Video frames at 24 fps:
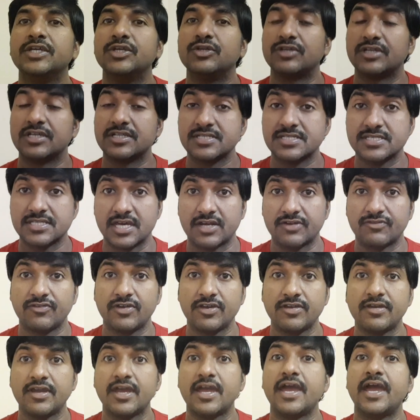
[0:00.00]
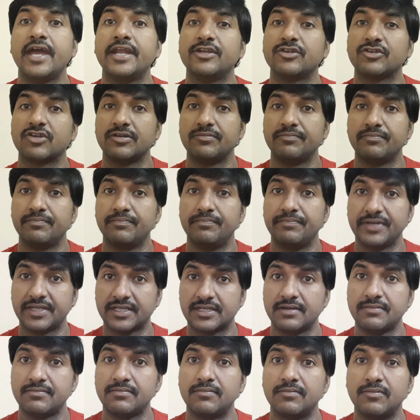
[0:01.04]
you can survive and you can
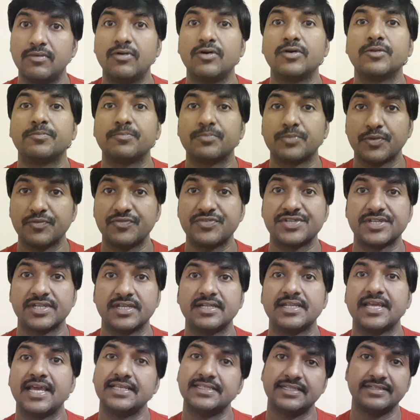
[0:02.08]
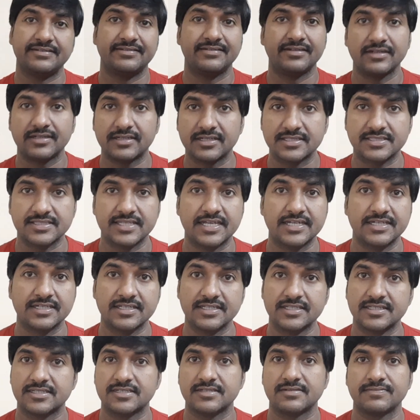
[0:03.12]
become more professional as a data
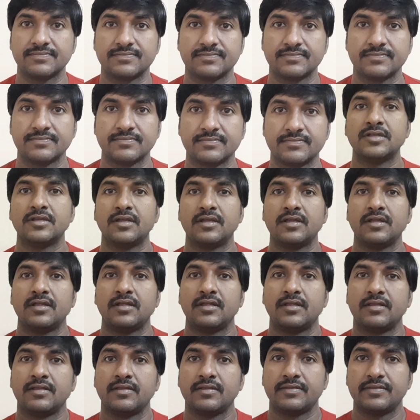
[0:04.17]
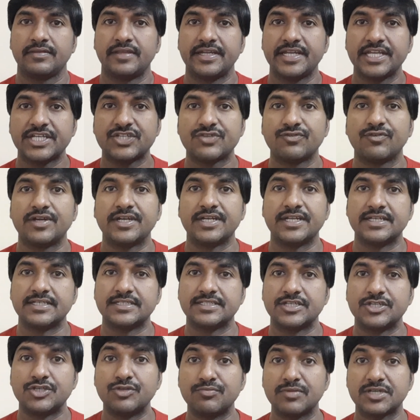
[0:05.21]
scientist. The next one
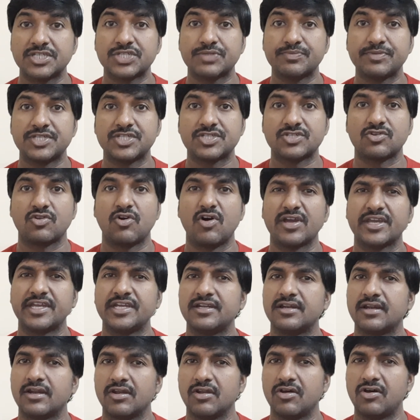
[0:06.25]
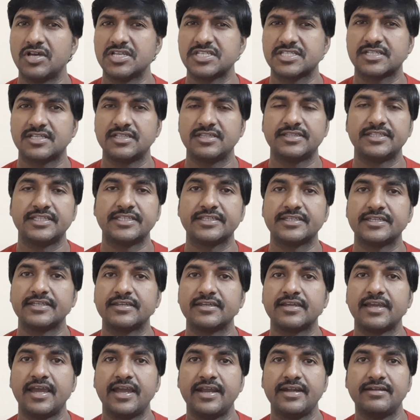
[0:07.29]
is you must be strong in logical
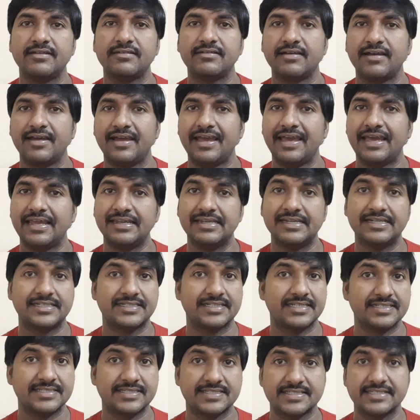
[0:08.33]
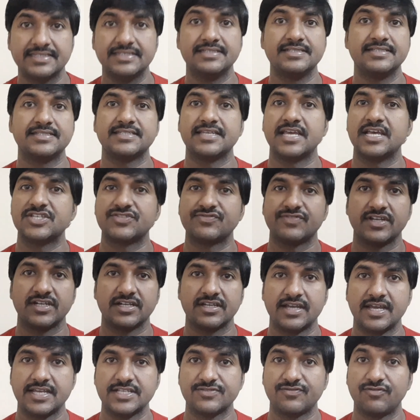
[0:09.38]
thinking and analytical skills as well,
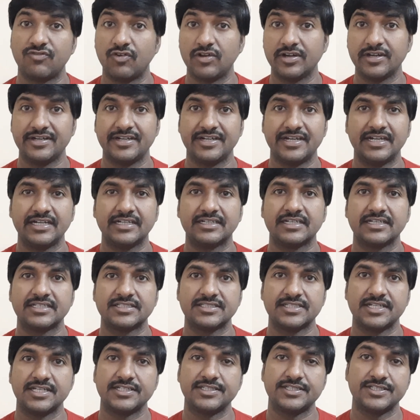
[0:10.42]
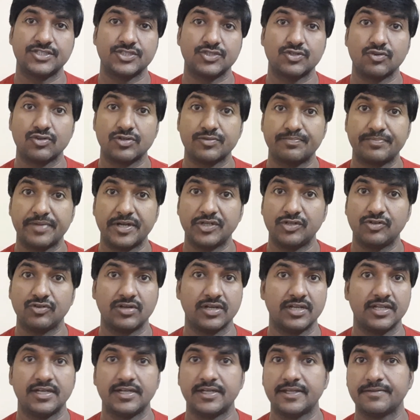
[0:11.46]
guys, for data scientist role
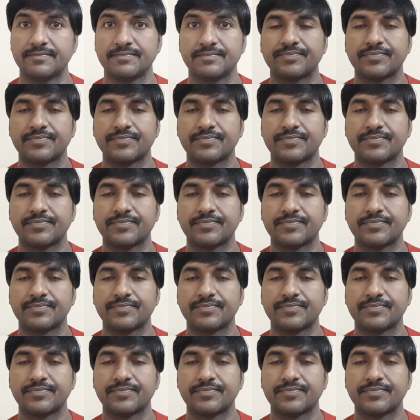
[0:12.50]
particularly.